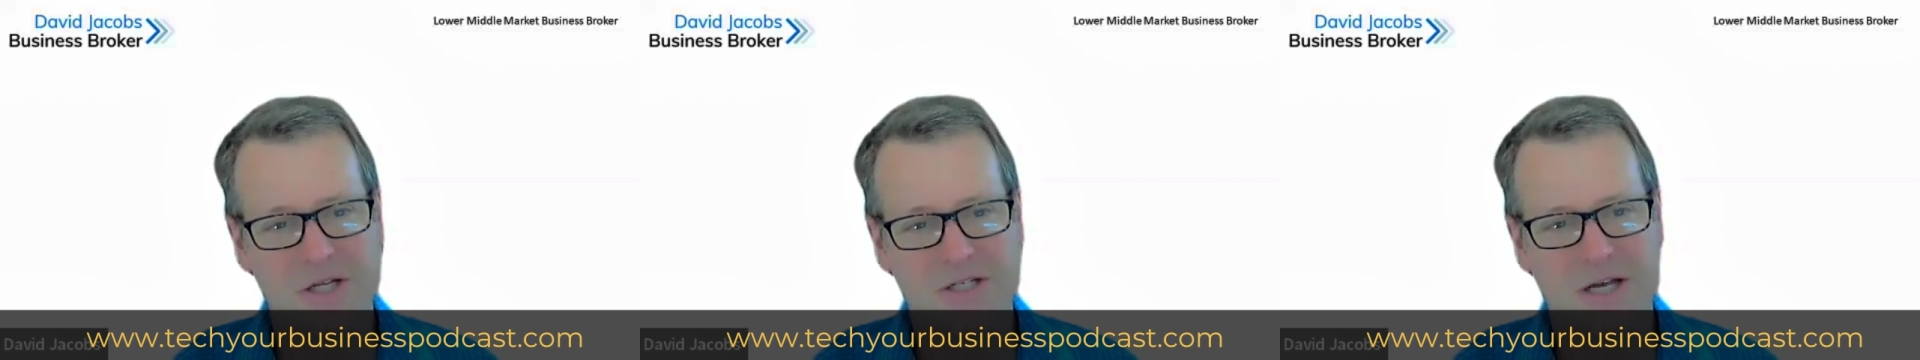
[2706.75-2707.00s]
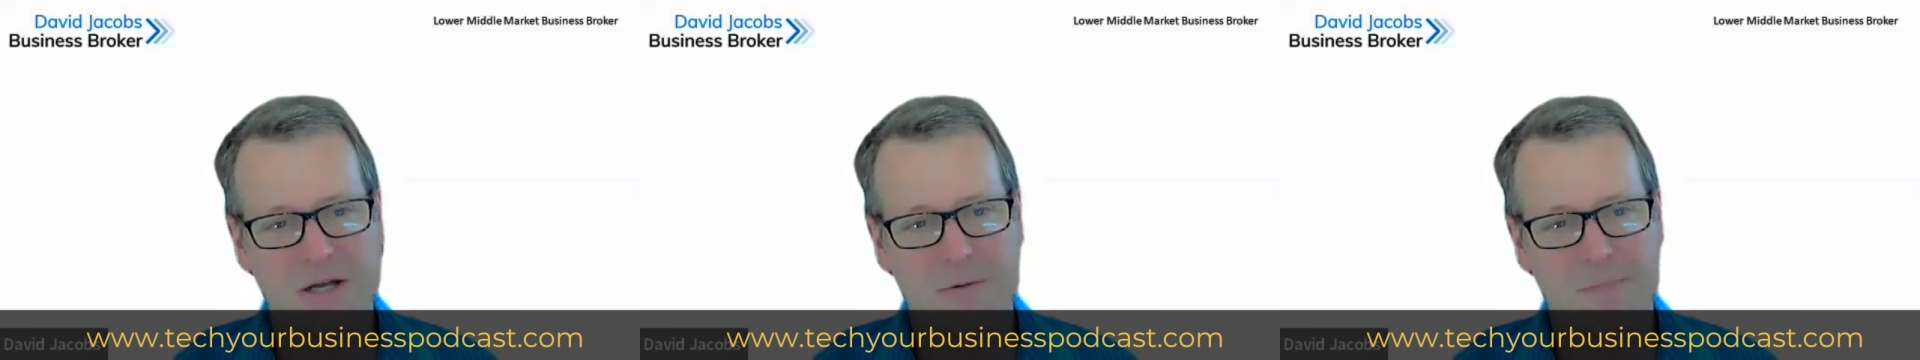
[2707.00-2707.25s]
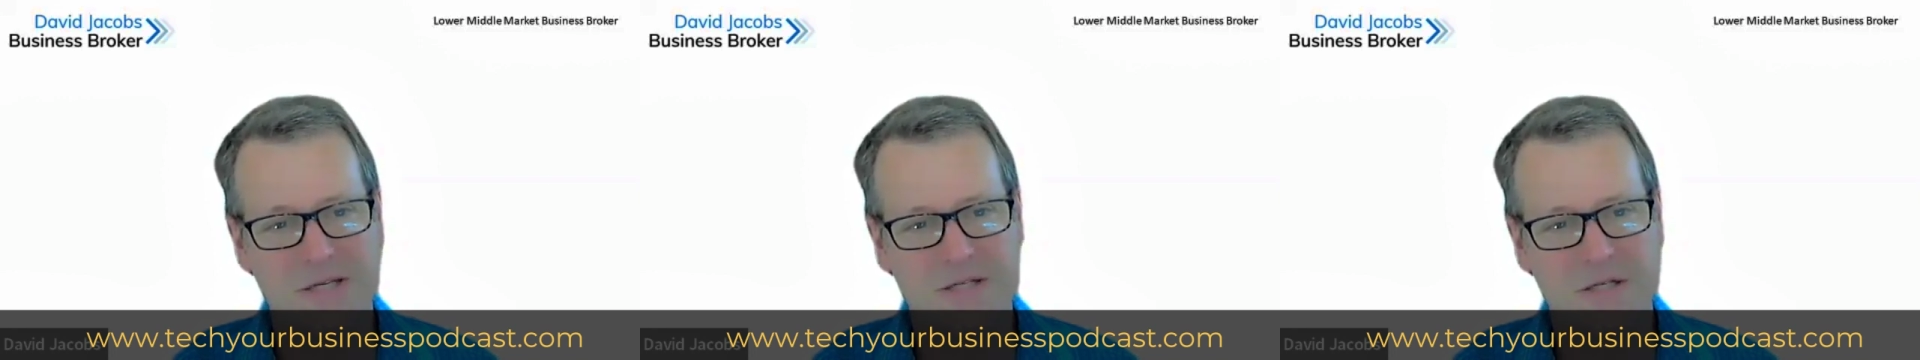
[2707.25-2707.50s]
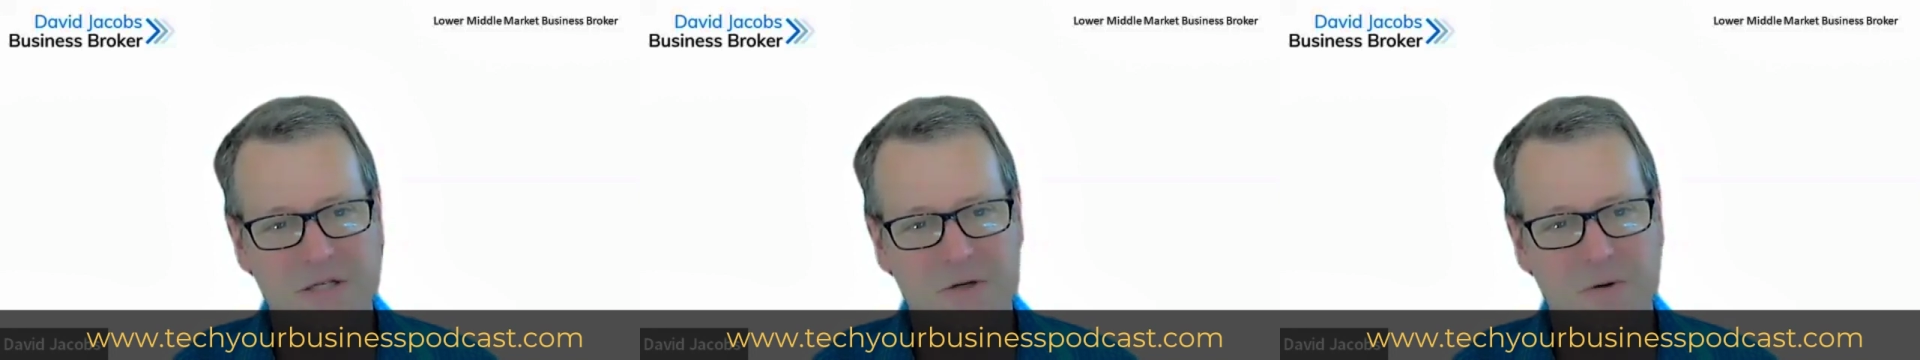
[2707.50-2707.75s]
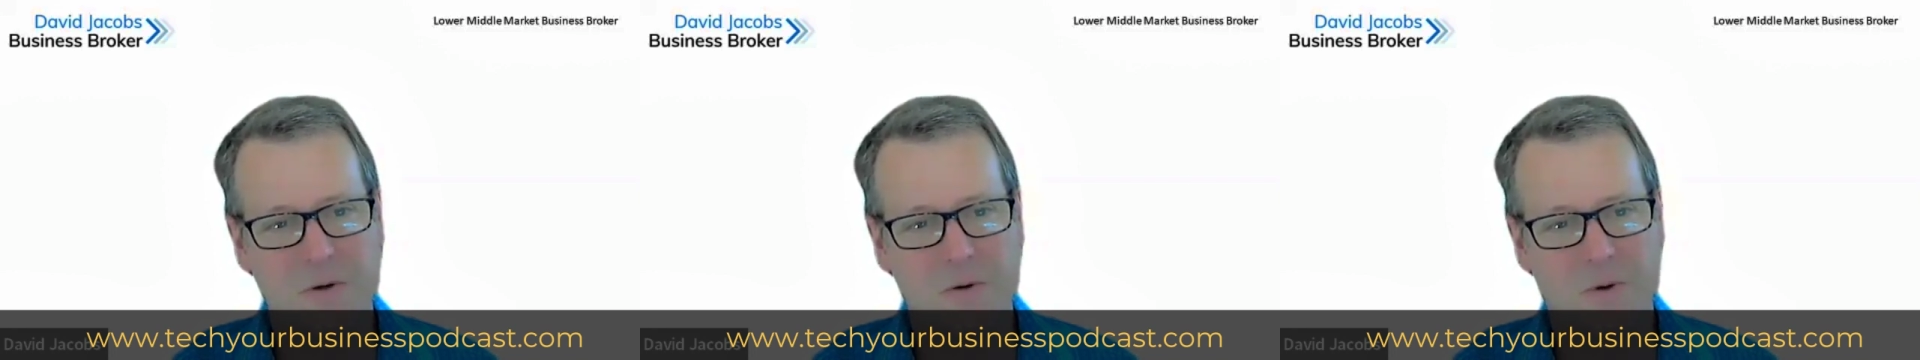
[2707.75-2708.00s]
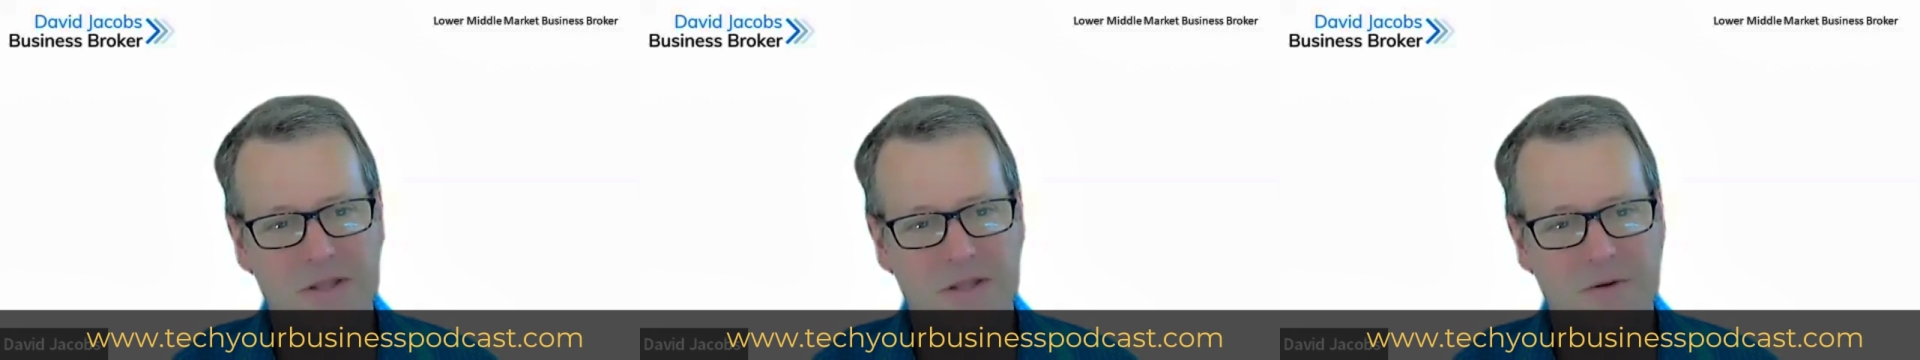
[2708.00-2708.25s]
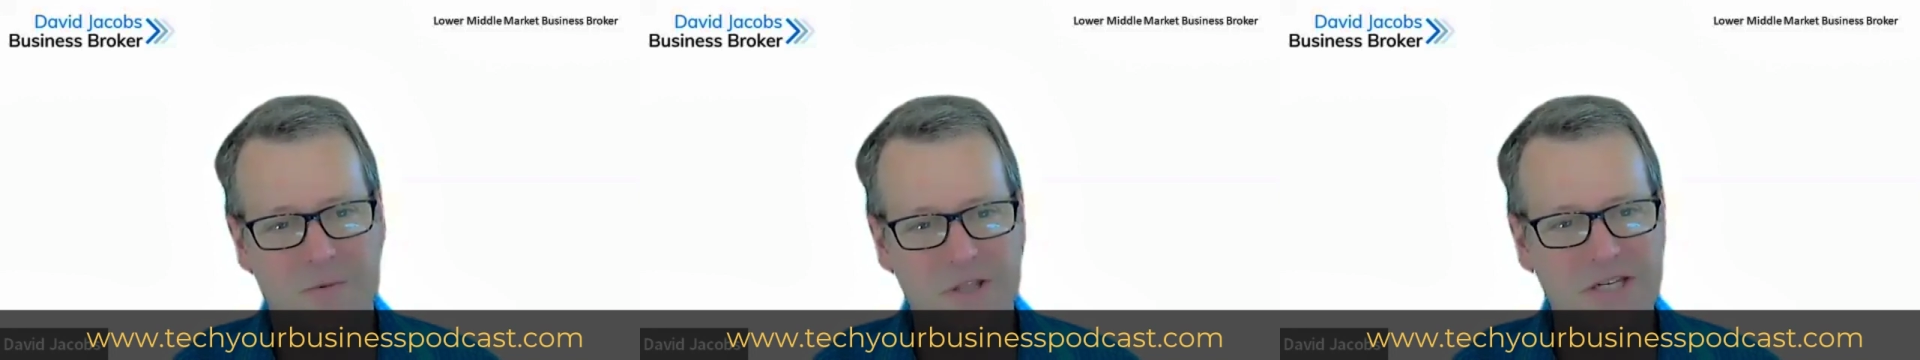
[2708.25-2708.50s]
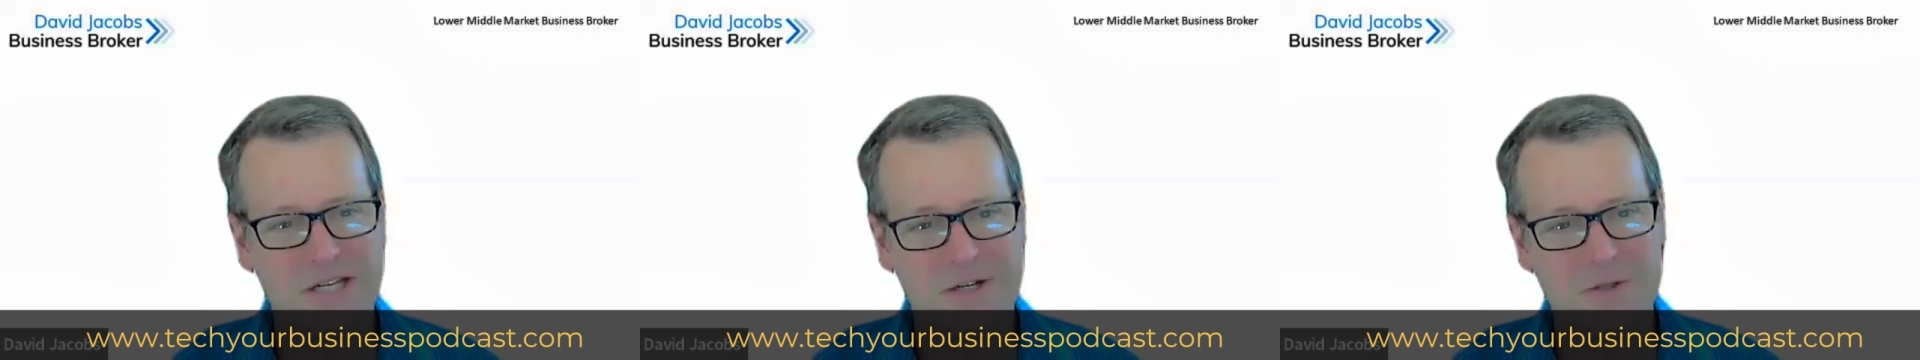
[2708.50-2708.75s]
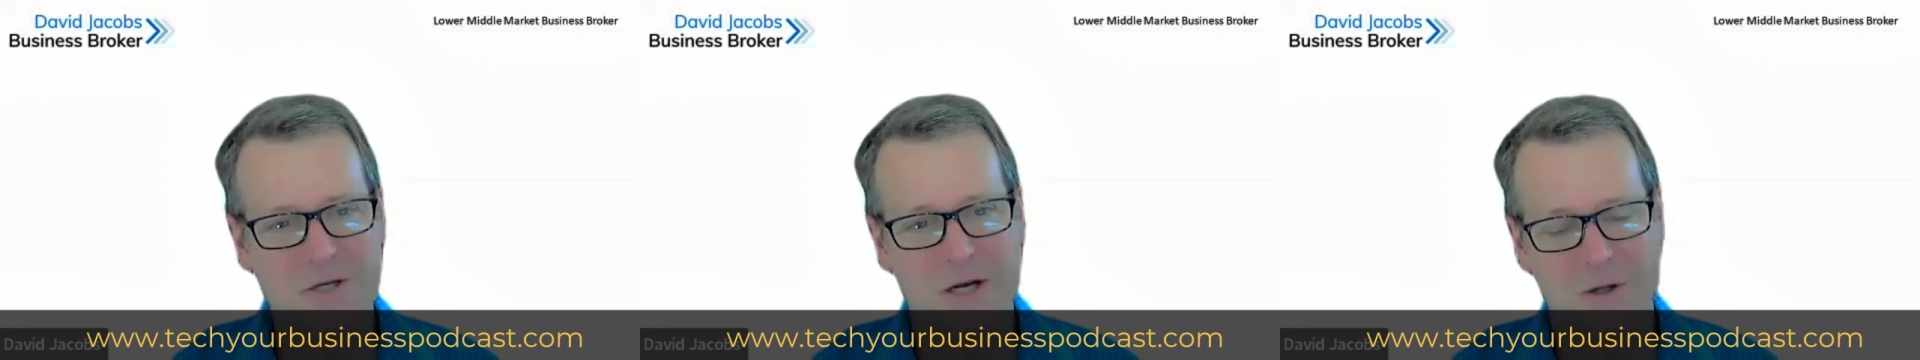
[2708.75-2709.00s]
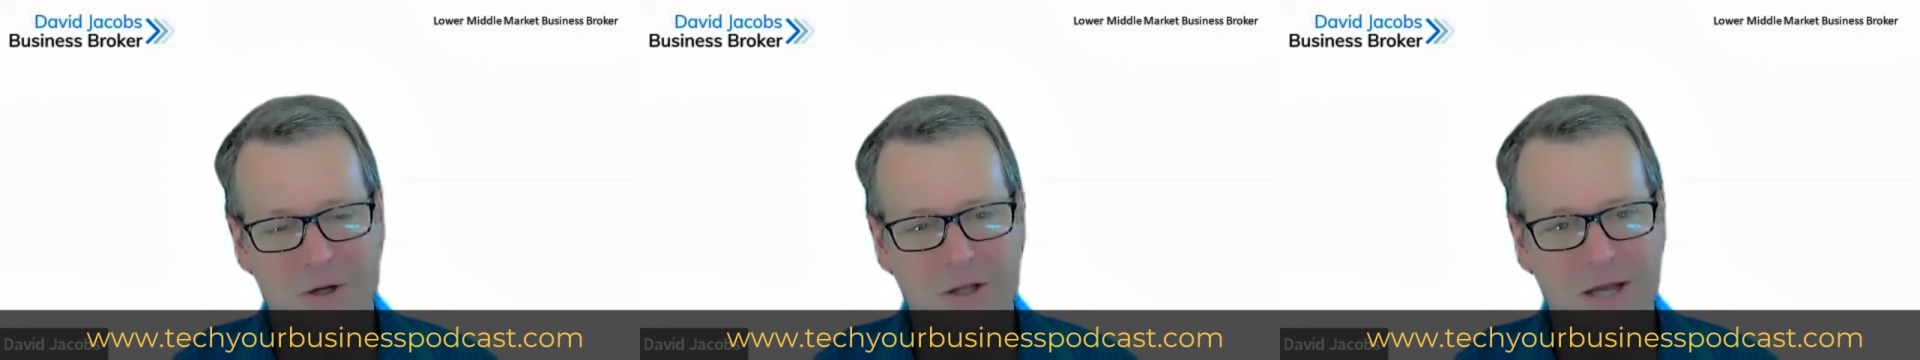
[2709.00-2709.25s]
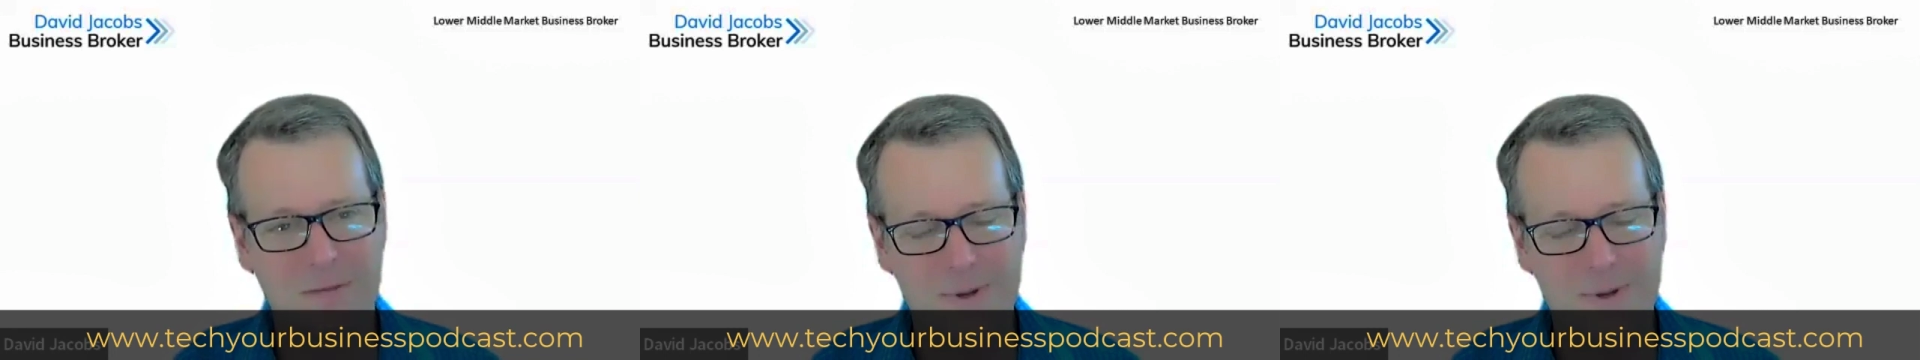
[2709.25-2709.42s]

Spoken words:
sell your business to and what the deal is going to look like